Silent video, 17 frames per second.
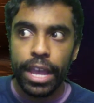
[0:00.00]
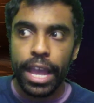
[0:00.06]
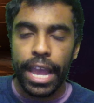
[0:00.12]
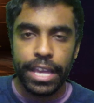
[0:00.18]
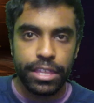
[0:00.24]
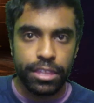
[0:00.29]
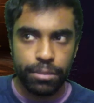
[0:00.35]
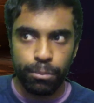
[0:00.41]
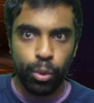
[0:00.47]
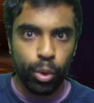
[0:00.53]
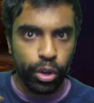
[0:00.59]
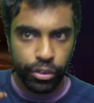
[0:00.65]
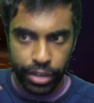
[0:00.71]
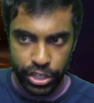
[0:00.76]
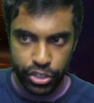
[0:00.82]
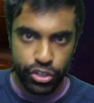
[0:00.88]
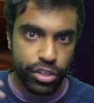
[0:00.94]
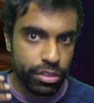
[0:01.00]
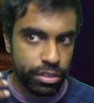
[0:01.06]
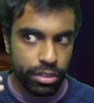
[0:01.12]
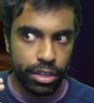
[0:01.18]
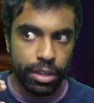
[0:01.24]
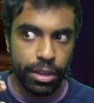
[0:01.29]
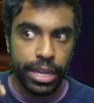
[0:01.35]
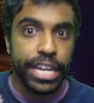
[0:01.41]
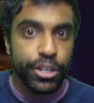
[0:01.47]
as more or less just
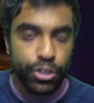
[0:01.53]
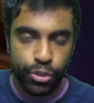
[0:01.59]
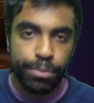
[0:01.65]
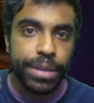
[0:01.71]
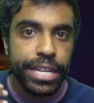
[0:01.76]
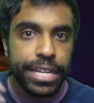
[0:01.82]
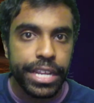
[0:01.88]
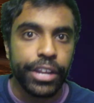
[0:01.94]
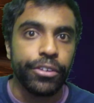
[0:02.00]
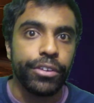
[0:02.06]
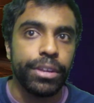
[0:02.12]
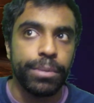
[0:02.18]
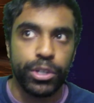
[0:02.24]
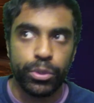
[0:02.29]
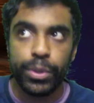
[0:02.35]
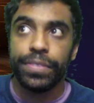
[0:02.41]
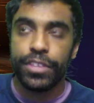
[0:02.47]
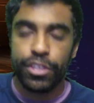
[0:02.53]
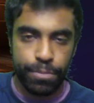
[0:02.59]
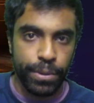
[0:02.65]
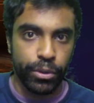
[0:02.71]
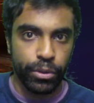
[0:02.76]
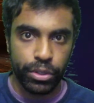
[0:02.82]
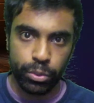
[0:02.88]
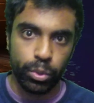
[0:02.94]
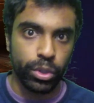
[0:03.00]
an intermediary between the
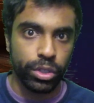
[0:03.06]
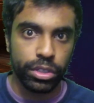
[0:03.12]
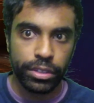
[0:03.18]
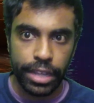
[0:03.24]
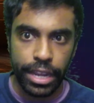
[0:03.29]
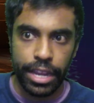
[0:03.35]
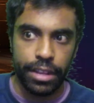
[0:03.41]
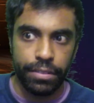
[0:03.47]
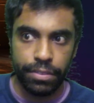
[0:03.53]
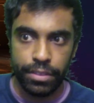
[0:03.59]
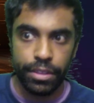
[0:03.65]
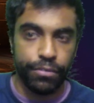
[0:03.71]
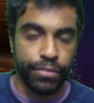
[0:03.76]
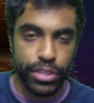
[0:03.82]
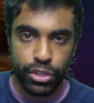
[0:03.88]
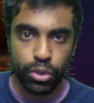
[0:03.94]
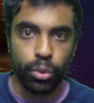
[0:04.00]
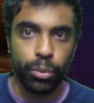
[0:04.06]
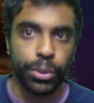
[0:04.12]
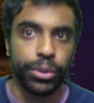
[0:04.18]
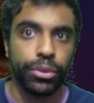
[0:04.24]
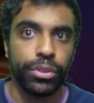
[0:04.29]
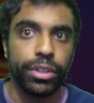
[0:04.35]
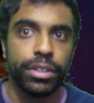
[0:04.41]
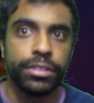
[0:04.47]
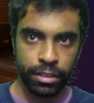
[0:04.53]
spirit world and the physical
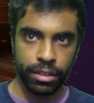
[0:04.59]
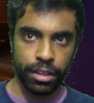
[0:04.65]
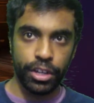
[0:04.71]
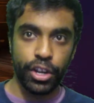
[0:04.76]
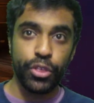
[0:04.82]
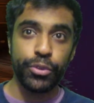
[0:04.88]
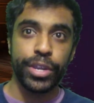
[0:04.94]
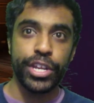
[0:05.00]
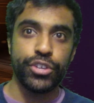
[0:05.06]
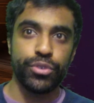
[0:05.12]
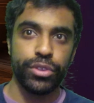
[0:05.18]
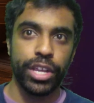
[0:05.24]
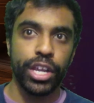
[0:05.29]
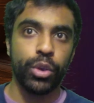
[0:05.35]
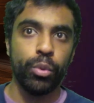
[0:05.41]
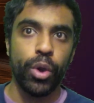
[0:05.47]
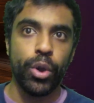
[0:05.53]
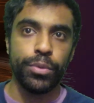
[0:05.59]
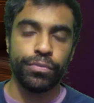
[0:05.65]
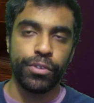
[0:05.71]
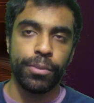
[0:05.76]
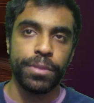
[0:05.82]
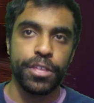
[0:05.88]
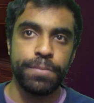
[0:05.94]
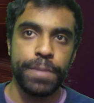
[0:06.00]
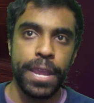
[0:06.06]
world. Another interesting quote from
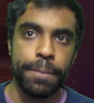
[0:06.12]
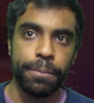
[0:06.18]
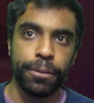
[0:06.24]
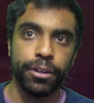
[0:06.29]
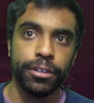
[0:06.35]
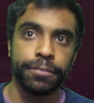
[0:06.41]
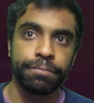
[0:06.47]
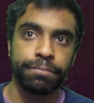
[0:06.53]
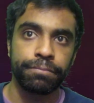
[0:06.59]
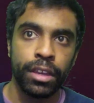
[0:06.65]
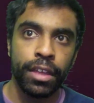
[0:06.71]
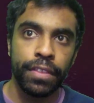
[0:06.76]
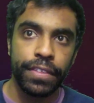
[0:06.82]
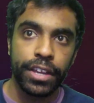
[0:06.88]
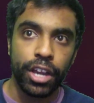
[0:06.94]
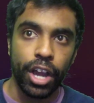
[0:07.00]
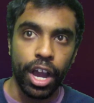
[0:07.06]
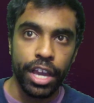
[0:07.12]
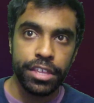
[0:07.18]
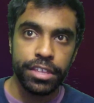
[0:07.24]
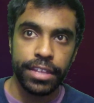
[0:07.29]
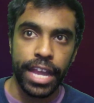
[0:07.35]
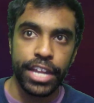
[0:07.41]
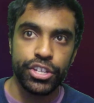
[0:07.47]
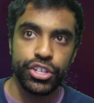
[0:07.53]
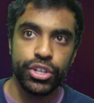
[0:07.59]
this paper: "The Ka
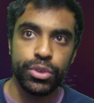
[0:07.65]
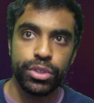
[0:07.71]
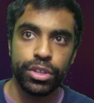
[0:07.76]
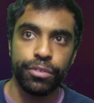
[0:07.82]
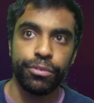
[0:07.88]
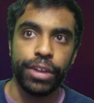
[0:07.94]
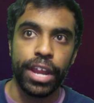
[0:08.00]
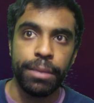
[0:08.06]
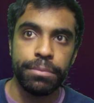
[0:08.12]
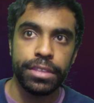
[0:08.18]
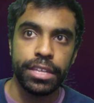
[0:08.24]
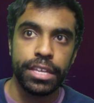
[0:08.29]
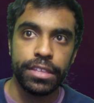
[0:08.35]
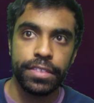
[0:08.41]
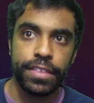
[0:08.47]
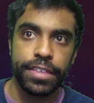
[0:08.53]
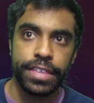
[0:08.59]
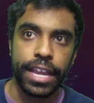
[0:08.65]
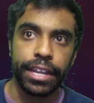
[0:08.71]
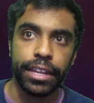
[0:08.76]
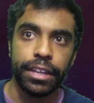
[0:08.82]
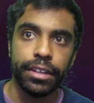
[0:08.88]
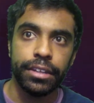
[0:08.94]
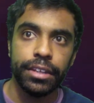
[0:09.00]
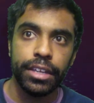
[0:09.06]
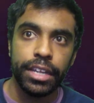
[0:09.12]
statues of Ramses
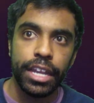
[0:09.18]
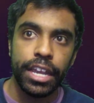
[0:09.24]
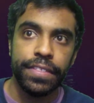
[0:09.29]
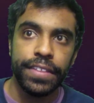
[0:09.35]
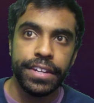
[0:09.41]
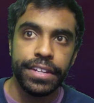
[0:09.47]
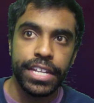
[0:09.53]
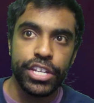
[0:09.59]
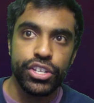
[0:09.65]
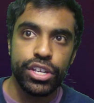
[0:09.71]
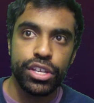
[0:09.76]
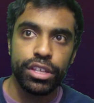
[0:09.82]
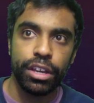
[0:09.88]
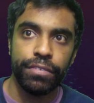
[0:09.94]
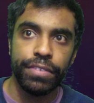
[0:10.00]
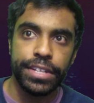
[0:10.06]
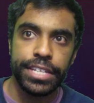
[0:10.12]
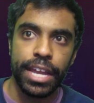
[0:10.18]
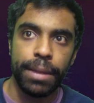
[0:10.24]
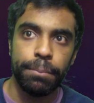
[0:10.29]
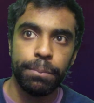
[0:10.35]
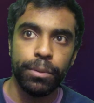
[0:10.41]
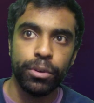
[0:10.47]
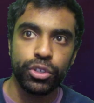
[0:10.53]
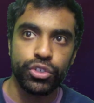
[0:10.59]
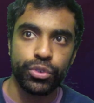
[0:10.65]
II in the niches of the
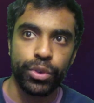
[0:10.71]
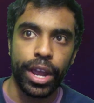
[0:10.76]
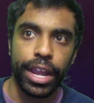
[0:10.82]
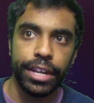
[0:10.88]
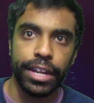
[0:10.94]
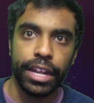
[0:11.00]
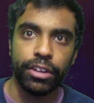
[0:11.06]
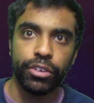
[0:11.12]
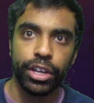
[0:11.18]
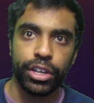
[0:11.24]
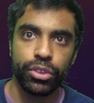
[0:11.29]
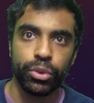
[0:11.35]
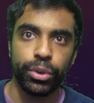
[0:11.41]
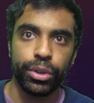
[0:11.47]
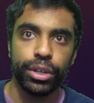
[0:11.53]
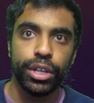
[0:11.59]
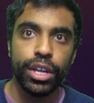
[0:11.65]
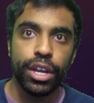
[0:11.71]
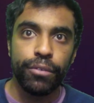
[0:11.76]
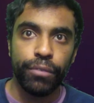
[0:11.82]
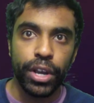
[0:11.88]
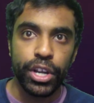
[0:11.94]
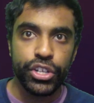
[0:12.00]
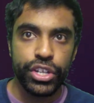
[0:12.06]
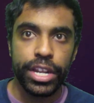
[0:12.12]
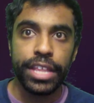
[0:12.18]
temple shrine at Luxor
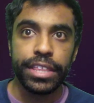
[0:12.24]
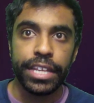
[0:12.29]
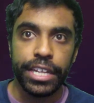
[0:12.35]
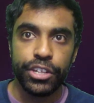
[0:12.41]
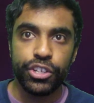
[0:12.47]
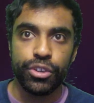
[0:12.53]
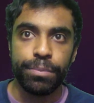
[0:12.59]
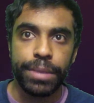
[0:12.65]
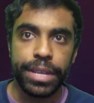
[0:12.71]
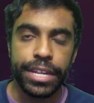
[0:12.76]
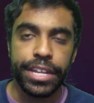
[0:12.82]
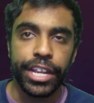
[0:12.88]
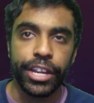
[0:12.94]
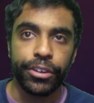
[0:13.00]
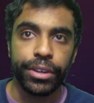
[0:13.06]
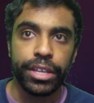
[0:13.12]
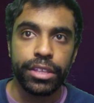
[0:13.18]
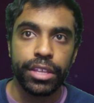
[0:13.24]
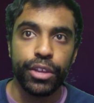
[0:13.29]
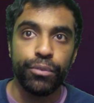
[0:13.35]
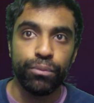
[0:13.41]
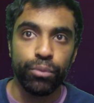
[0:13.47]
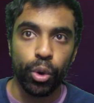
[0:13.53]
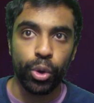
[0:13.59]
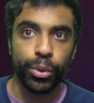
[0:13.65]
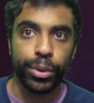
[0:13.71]
function as intermediaries in
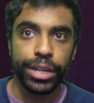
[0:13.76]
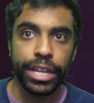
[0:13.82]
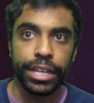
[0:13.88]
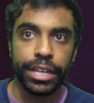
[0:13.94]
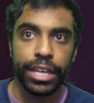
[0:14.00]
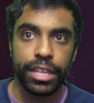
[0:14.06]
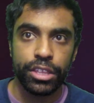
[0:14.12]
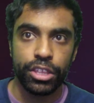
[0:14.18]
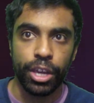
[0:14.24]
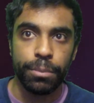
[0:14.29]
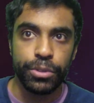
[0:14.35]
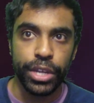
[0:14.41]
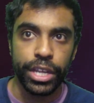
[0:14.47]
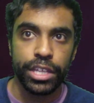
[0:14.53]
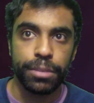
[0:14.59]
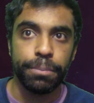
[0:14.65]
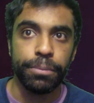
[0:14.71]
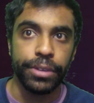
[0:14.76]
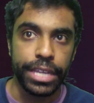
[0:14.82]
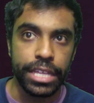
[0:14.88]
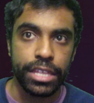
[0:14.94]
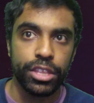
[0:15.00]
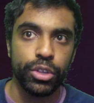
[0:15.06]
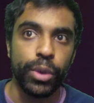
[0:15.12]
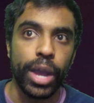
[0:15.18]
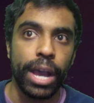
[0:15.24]
forwarding his subjects' pleas
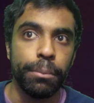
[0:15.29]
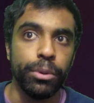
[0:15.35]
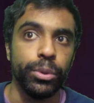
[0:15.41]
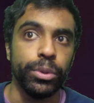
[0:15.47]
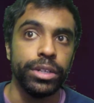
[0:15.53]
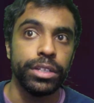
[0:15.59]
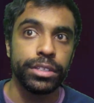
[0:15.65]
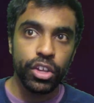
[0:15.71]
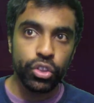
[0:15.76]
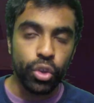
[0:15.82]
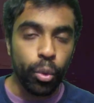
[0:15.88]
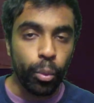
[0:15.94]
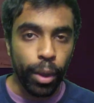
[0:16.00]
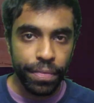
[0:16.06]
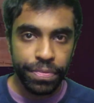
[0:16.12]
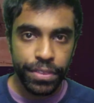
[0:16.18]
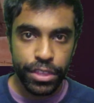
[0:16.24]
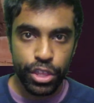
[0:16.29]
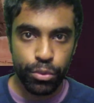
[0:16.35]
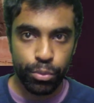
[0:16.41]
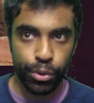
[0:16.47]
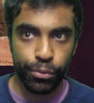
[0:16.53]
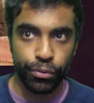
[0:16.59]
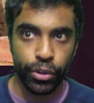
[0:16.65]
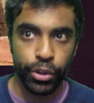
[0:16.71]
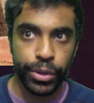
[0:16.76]
to Amun." So what this is
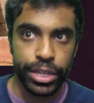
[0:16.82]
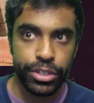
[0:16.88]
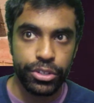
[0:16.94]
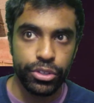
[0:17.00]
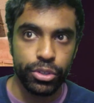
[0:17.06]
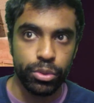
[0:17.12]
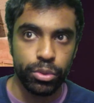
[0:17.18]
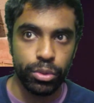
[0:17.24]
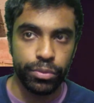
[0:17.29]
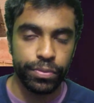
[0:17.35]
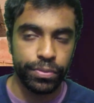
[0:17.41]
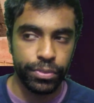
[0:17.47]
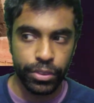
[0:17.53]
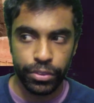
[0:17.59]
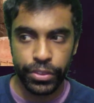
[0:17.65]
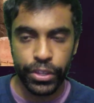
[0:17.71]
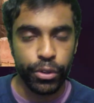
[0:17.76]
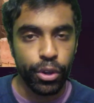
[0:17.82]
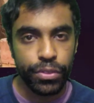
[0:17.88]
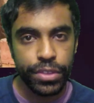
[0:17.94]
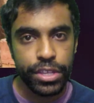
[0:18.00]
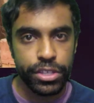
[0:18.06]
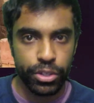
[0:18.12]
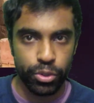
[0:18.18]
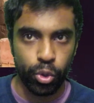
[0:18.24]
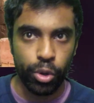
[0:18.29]
referring to, there are these
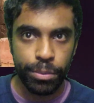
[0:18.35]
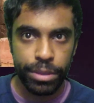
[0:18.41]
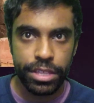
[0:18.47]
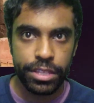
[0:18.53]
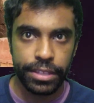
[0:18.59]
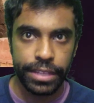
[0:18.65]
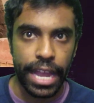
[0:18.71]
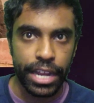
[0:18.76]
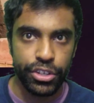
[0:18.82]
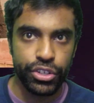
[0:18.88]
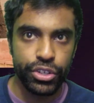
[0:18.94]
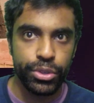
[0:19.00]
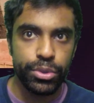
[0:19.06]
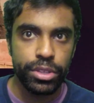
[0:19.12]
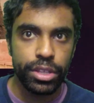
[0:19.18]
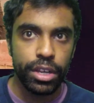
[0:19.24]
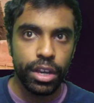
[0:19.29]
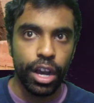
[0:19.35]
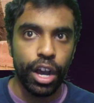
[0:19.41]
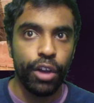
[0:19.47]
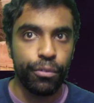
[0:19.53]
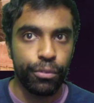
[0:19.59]
enormous statues of